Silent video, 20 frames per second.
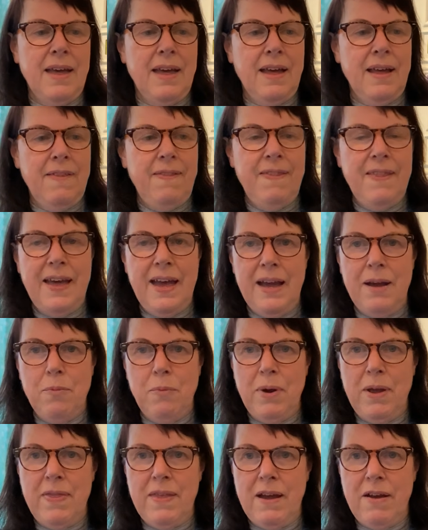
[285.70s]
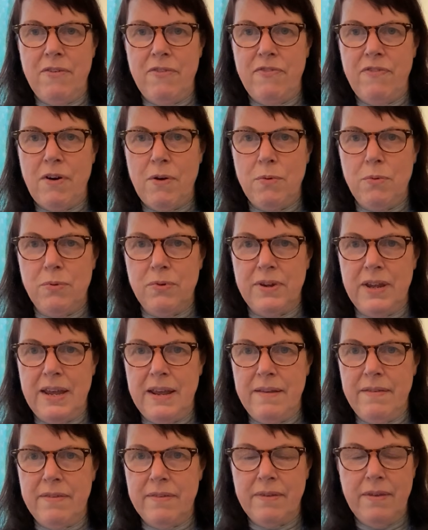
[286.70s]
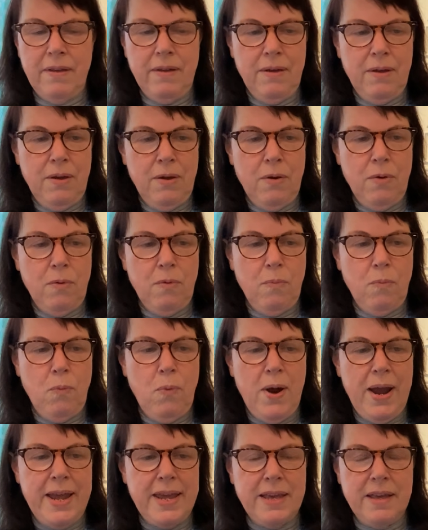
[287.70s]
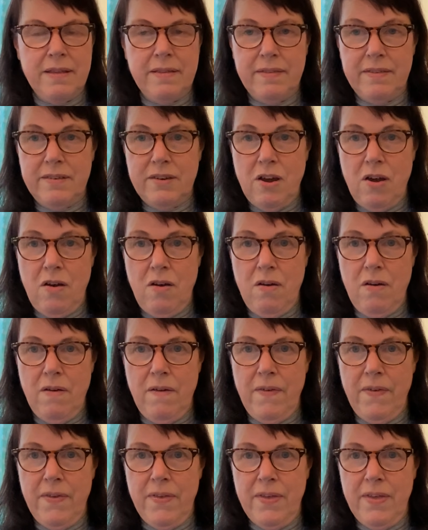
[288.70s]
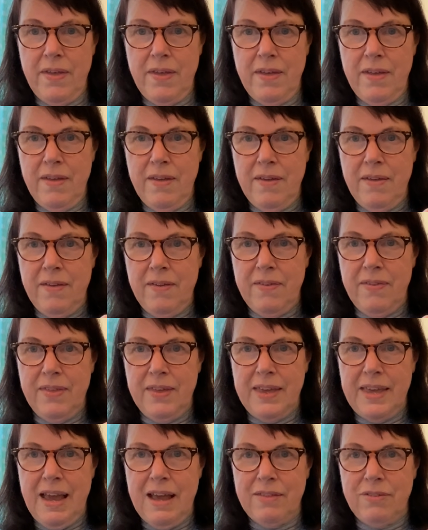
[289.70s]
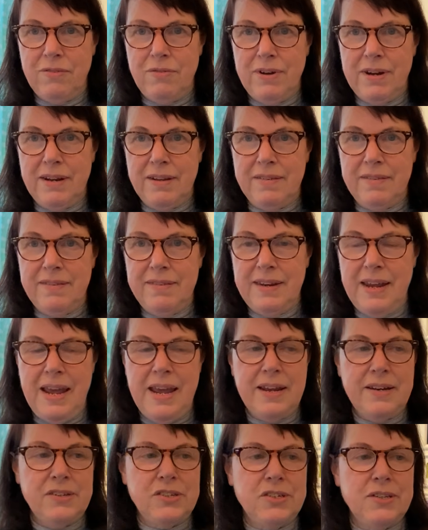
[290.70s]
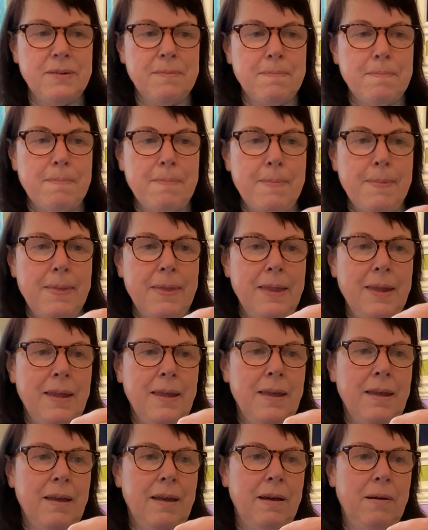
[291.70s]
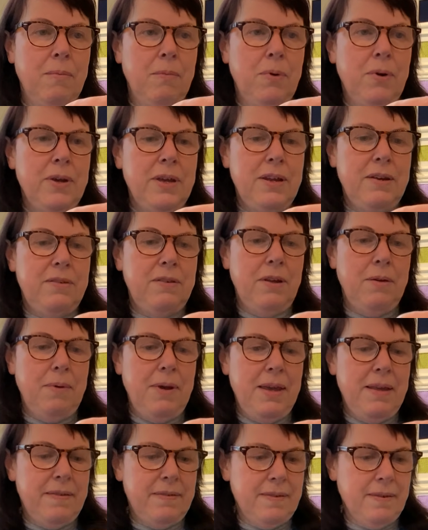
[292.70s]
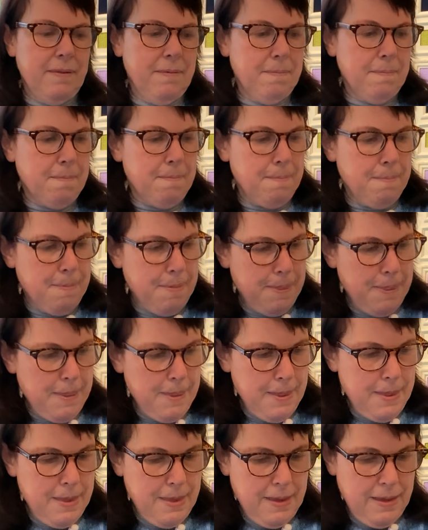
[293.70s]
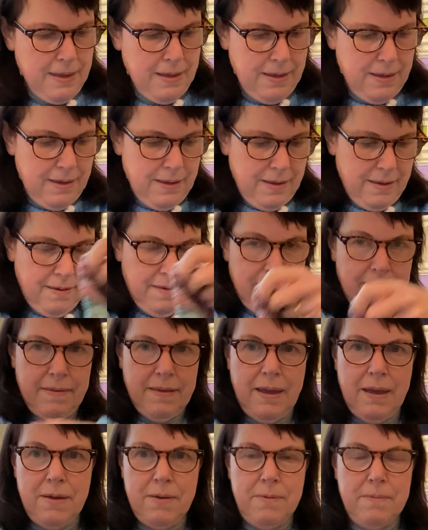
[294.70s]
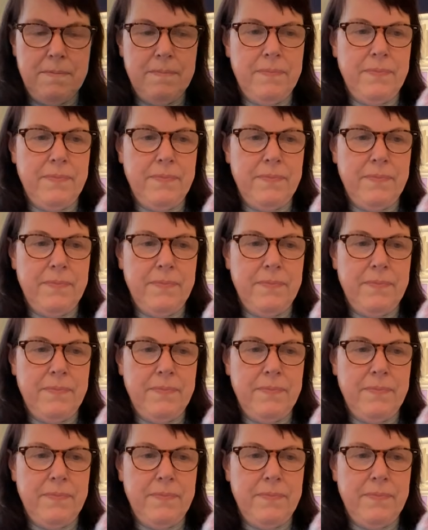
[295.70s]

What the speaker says: and that where that fold is where you start the gathering stitch. And what you do is, so